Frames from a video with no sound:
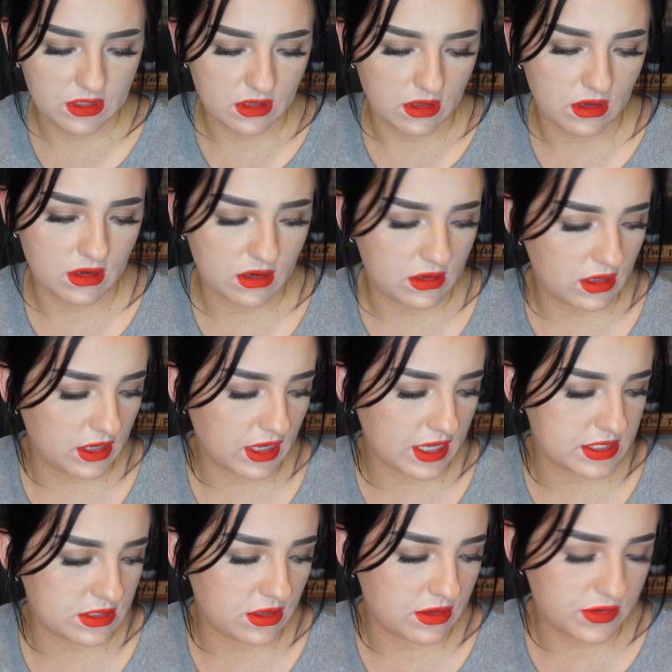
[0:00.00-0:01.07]
Yeah, I
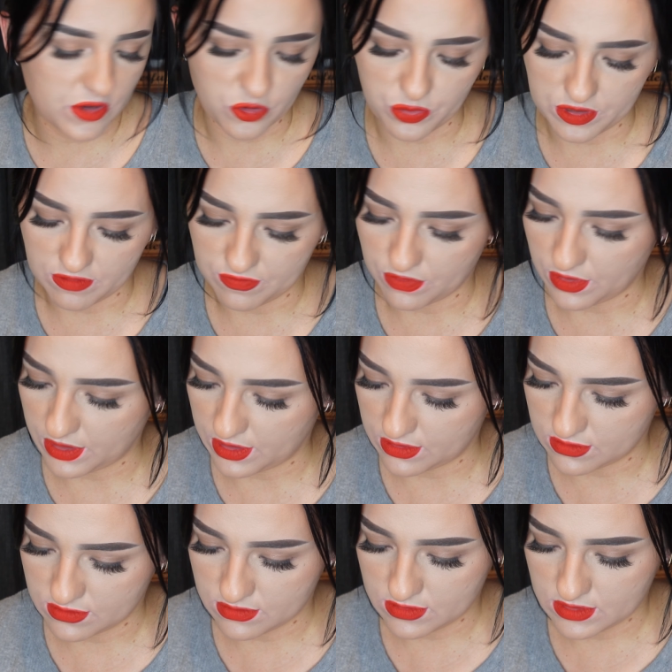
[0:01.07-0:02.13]
guess I'll open it for you.
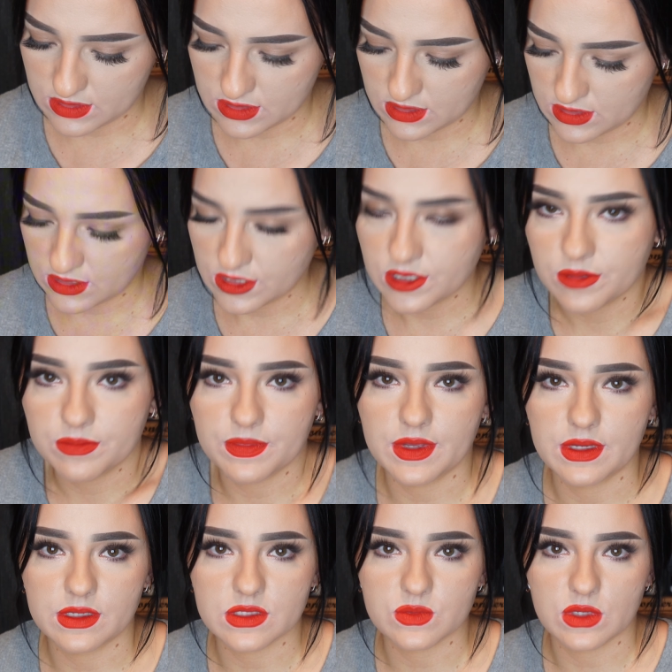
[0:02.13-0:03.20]

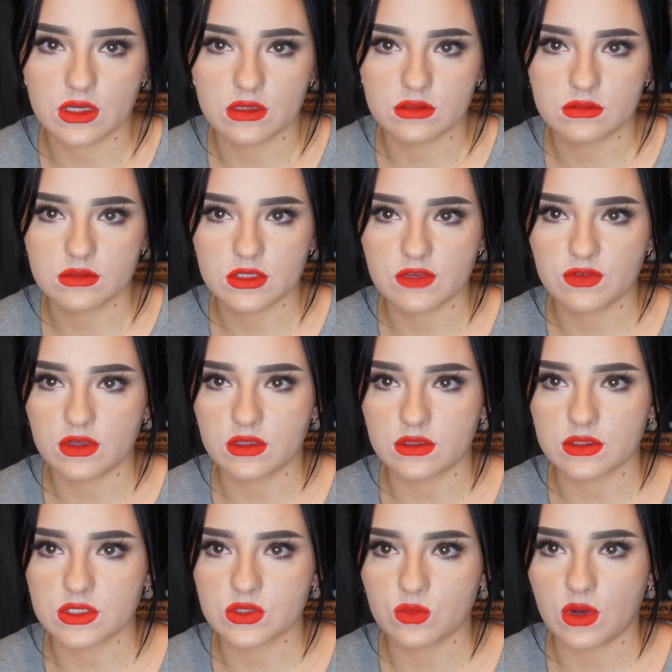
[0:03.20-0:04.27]
Might as well. Give you a
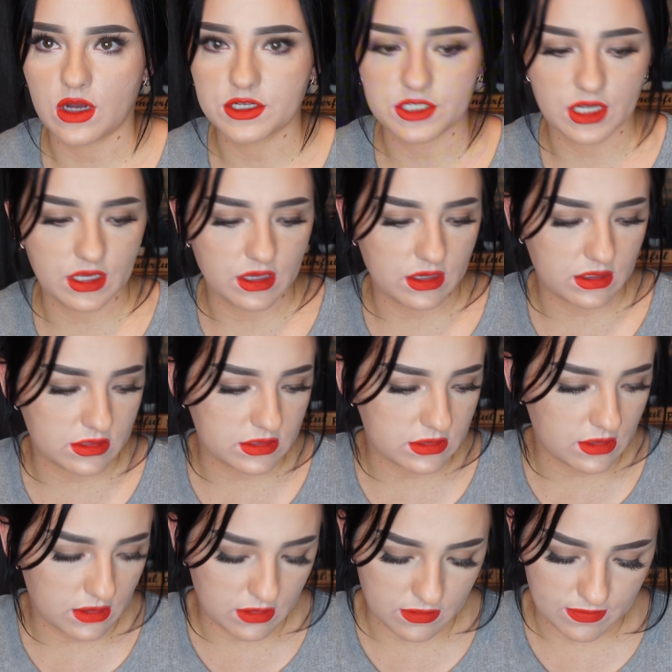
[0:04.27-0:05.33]
little swatch, I guess,
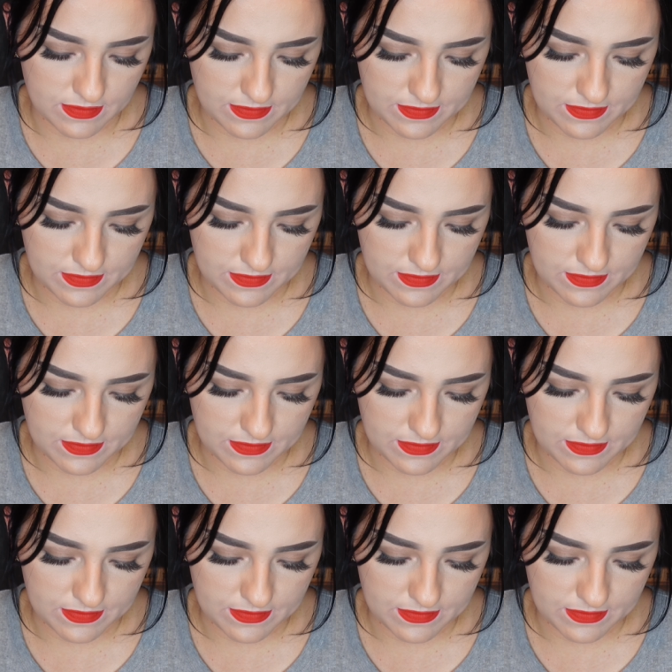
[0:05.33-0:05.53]
yeah.